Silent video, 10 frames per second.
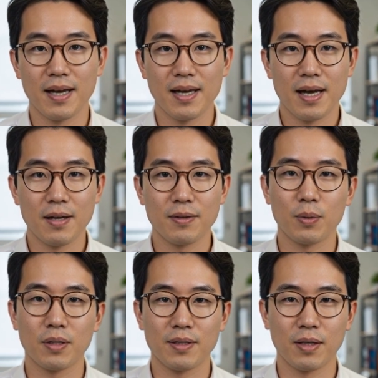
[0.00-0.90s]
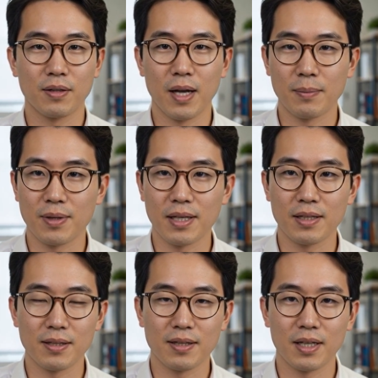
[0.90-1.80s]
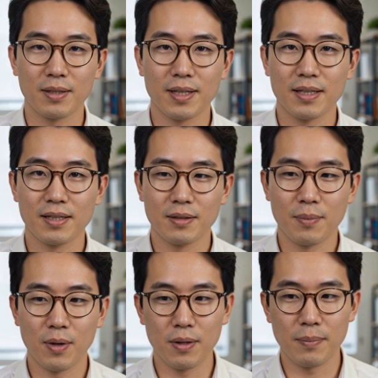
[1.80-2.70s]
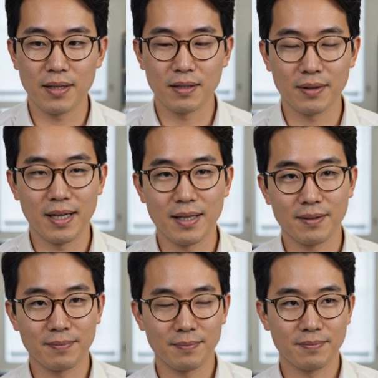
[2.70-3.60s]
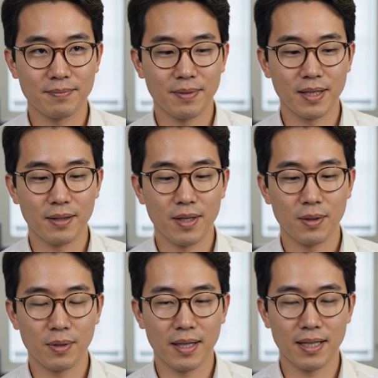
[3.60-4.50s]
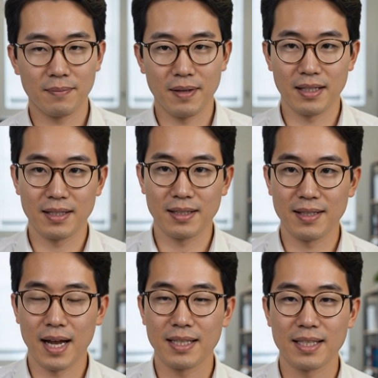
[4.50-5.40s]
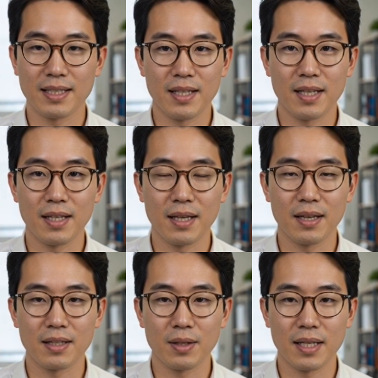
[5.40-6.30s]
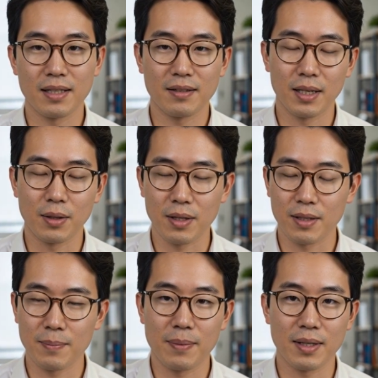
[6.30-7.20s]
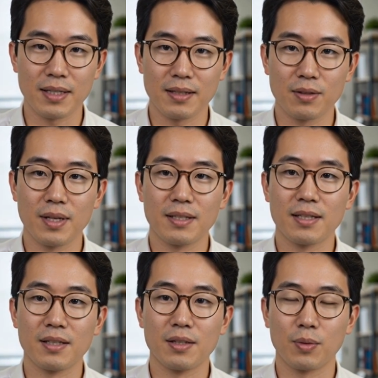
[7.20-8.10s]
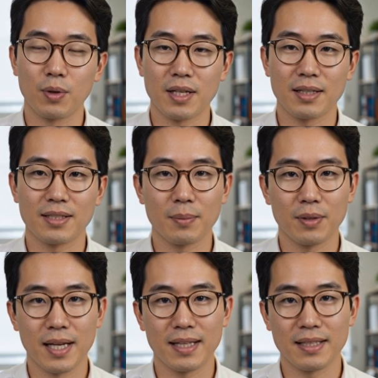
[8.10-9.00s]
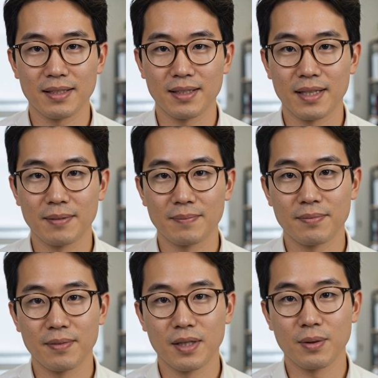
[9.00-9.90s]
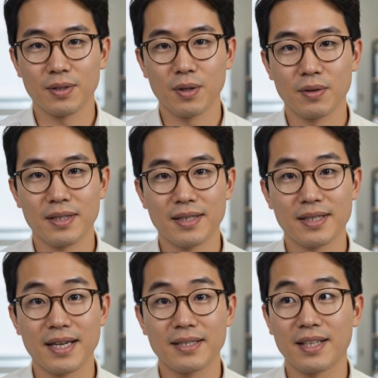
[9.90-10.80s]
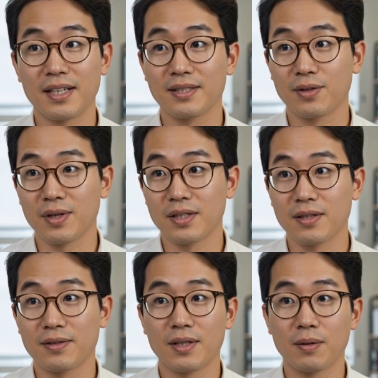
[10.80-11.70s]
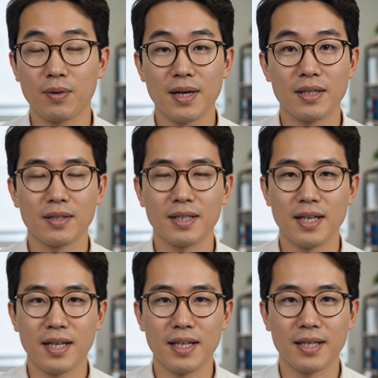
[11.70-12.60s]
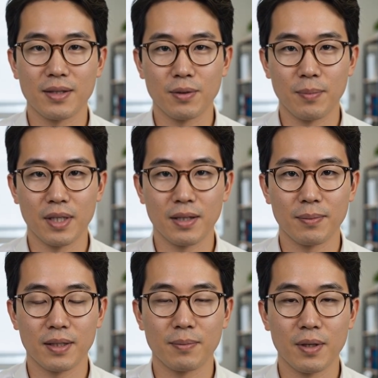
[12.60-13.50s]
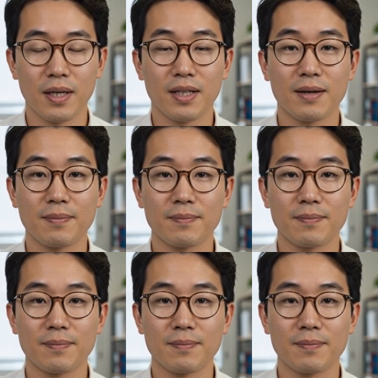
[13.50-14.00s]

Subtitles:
Every one of those operations generates a small amount of heat. Individually, the effect is tiny. Collectively, across billions of transistors working simultaneously, the result is an intense concentration of thermal energy in a remarkably small area.